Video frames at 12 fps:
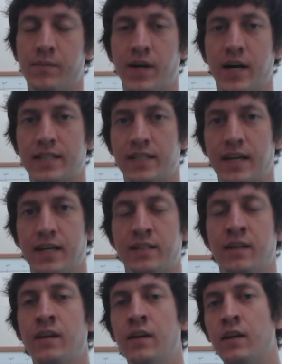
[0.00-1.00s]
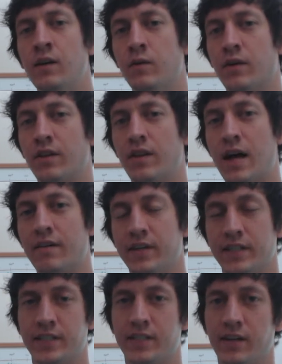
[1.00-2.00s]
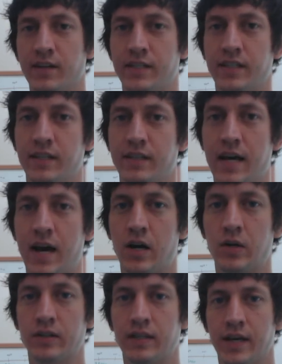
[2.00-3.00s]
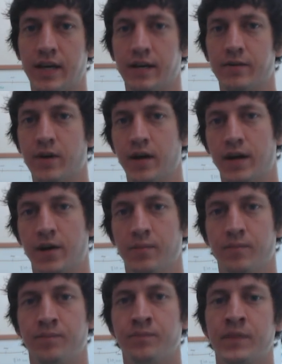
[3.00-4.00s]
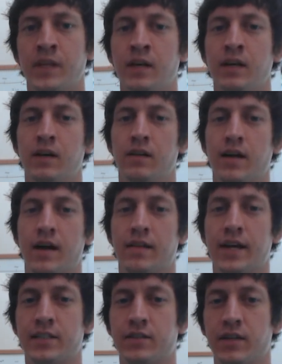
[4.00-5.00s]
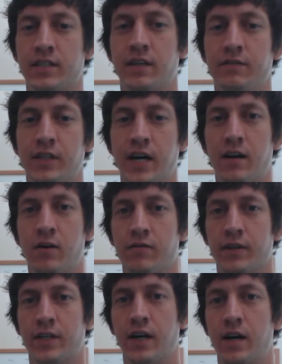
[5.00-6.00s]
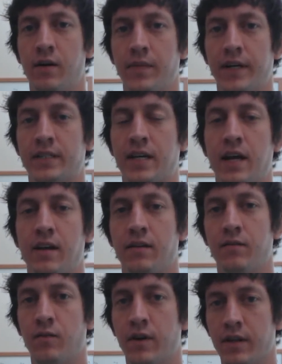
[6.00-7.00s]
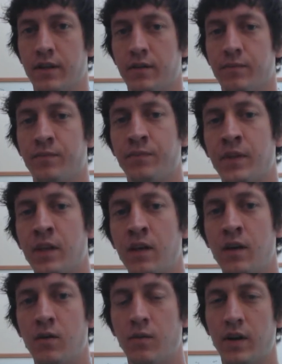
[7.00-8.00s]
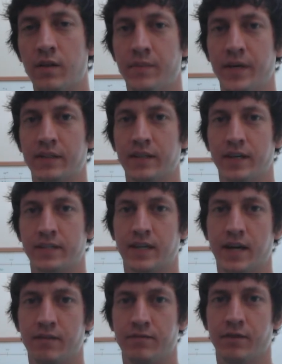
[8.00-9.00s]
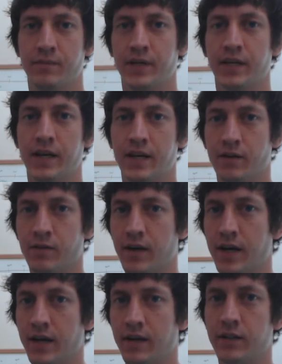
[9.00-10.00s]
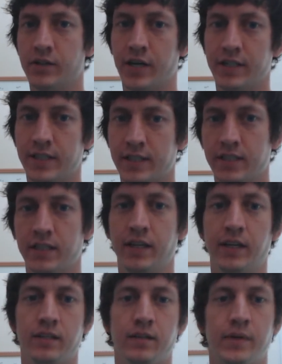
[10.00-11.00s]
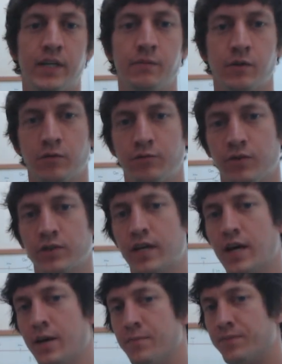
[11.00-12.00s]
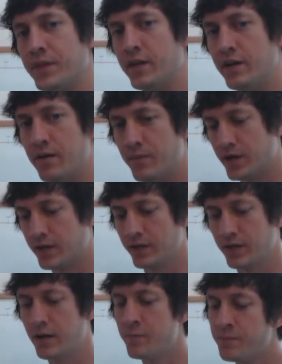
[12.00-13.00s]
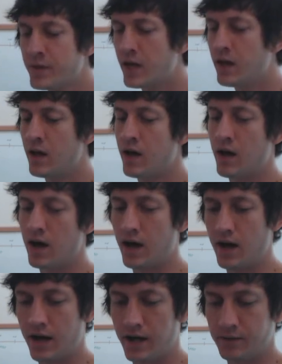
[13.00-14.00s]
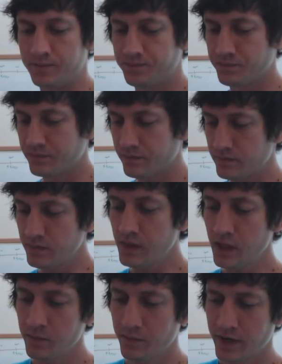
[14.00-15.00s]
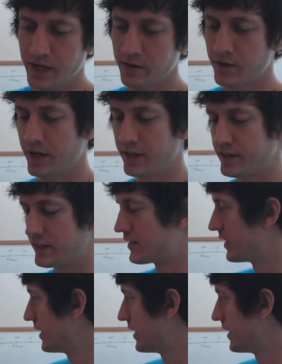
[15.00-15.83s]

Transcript: process with a lot of uncertainty and doubt. That a lot of that sort of stuff you got to overcome. That's kind of one of the big things that, for me anyway, transitioning into becoming a full-time internet marketer. But anyway, you can